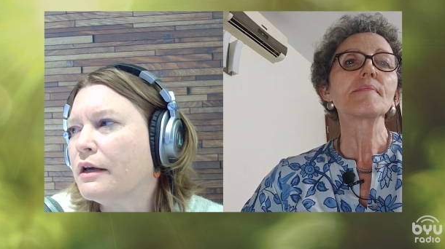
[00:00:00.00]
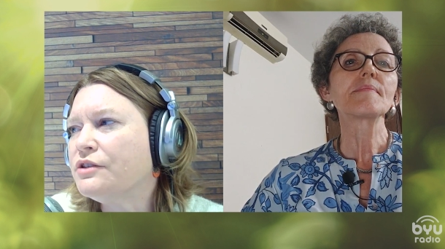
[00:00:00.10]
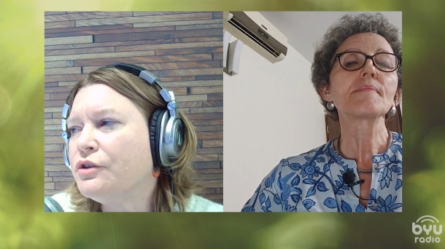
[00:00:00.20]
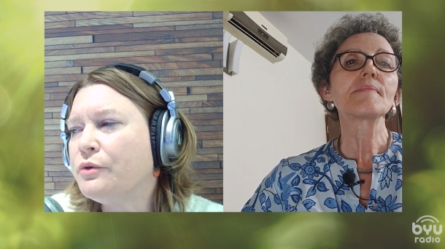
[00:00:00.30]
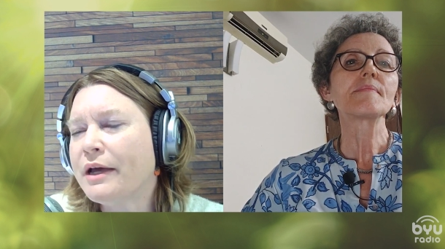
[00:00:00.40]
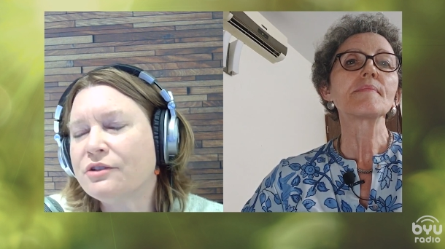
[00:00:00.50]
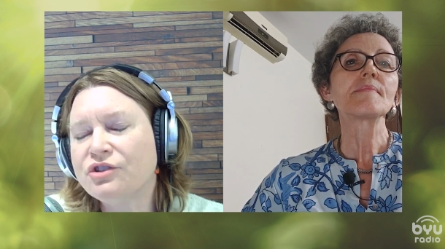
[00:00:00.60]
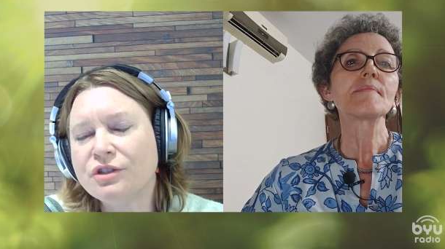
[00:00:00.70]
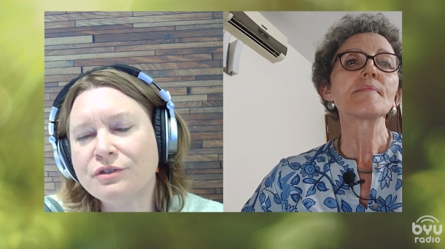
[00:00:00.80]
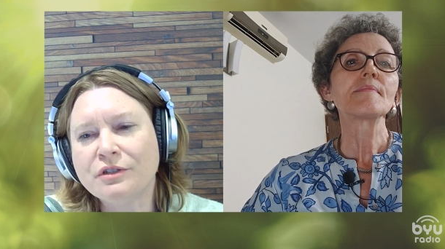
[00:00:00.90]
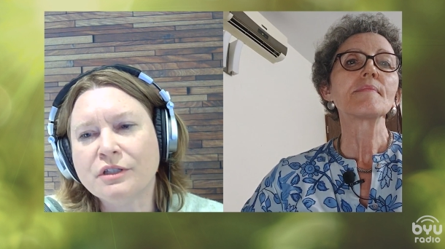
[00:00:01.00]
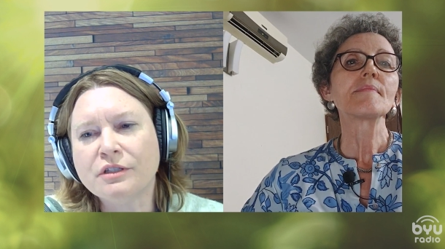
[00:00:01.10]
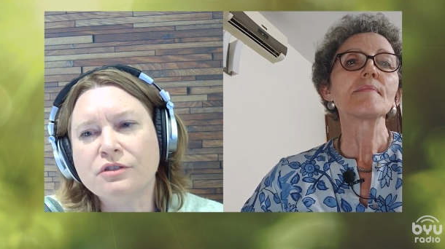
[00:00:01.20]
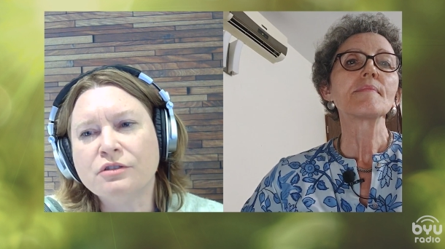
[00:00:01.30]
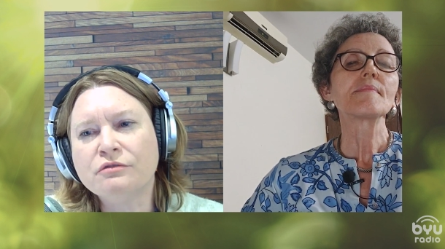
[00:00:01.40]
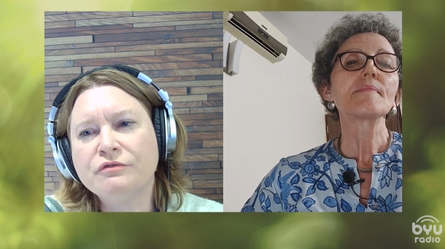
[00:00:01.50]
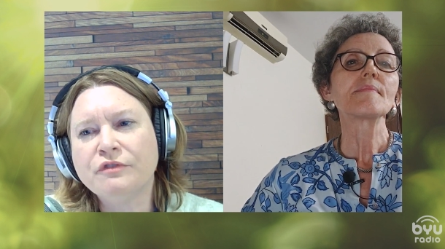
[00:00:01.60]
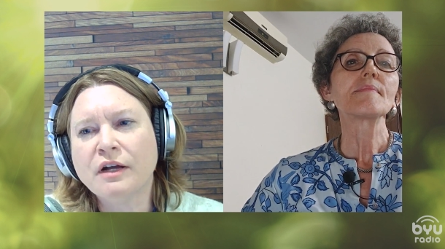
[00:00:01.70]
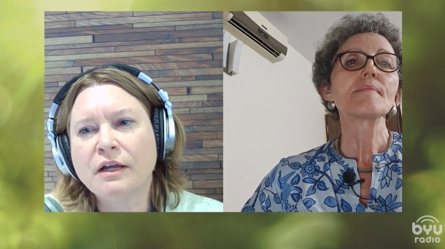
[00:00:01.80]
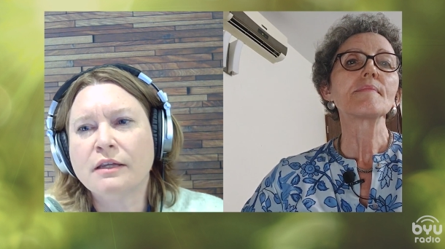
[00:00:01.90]
Speaker 1: as you had children, did you
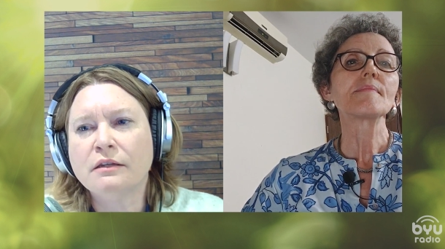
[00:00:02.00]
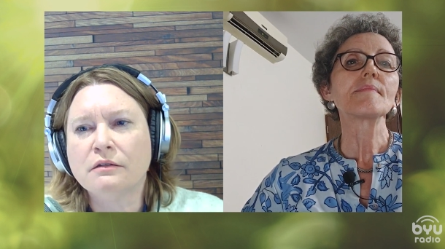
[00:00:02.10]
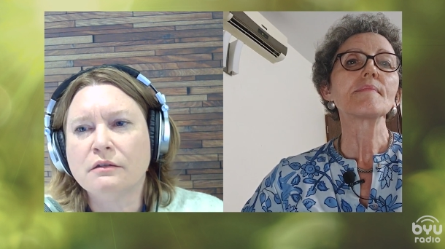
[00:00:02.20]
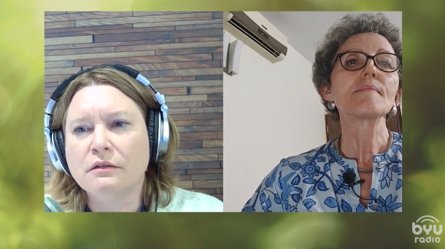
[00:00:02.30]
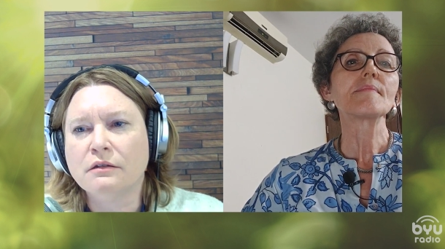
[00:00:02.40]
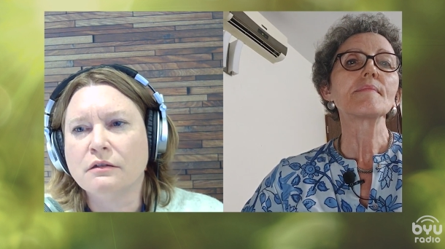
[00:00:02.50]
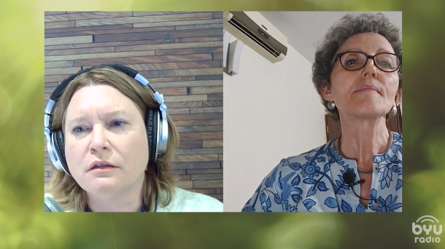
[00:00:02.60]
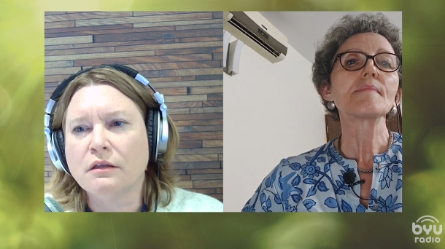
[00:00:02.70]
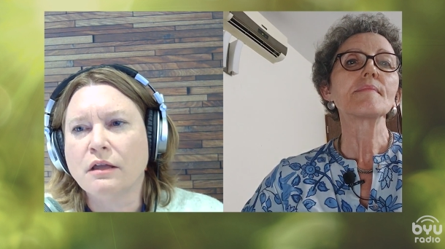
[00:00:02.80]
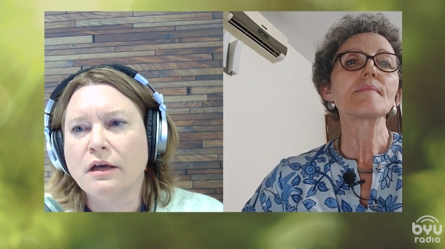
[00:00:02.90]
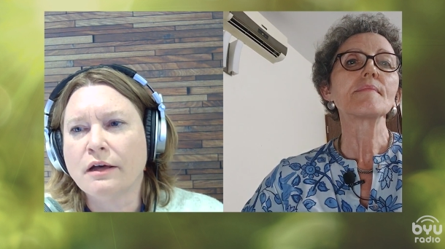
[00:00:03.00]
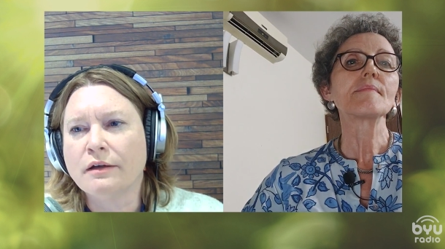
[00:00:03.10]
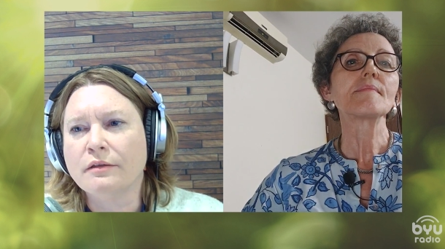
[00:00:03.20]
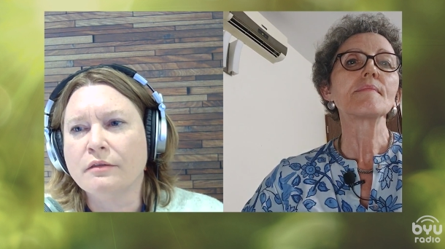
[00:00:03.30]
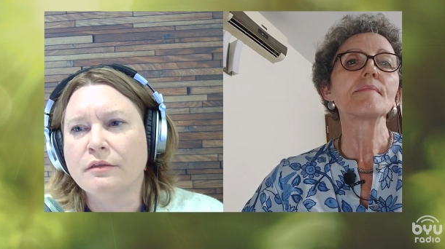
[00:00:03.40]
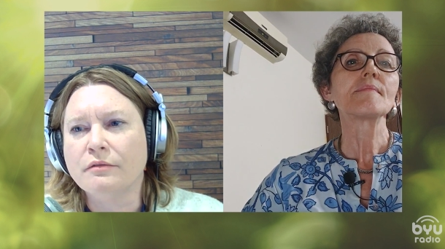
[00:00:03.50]
find uh,